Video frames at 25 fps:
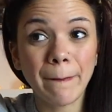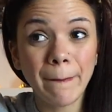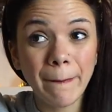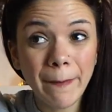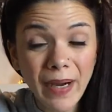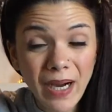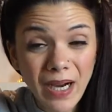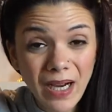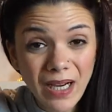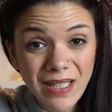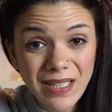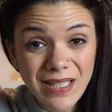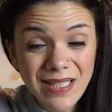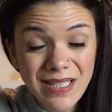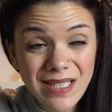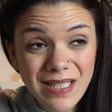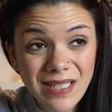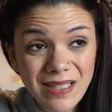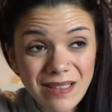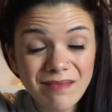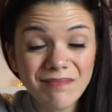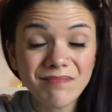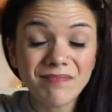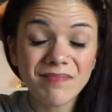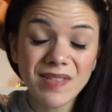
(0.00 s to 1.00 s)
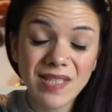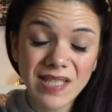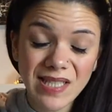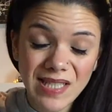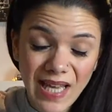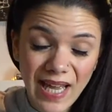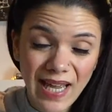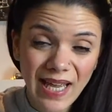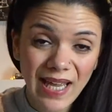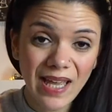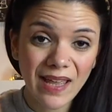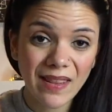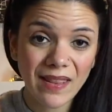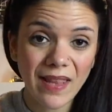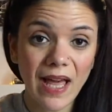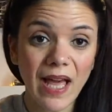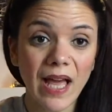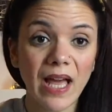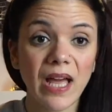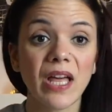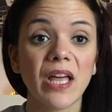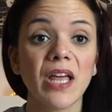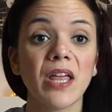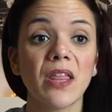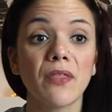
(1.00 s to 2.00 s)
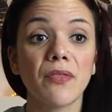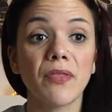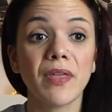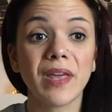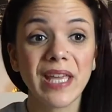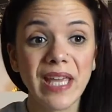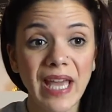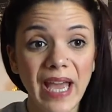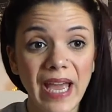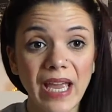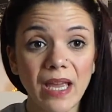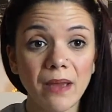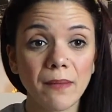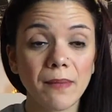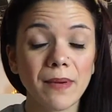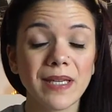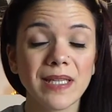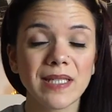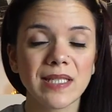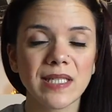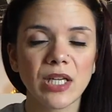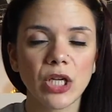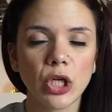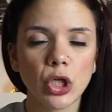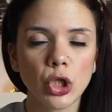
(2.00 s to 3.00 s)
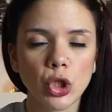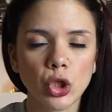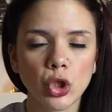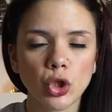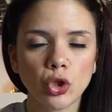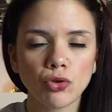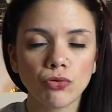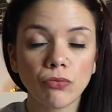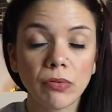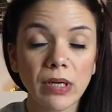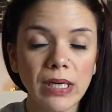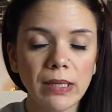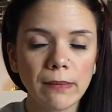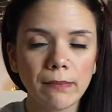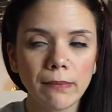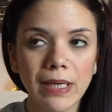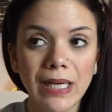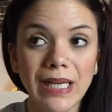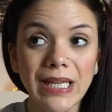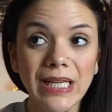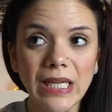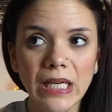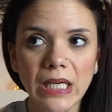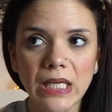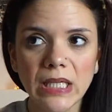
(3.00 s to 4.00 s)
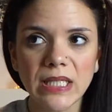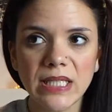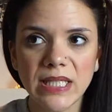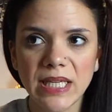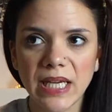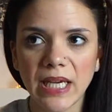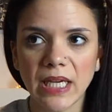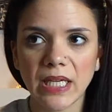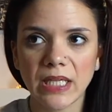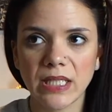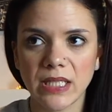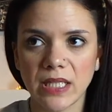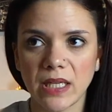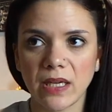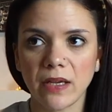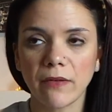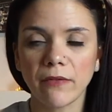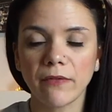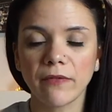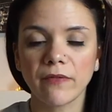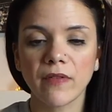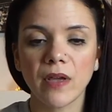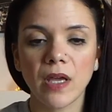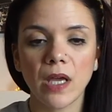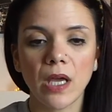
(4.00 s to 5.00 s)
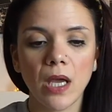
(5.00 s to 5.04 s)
But saying that, the game is extremely addictive,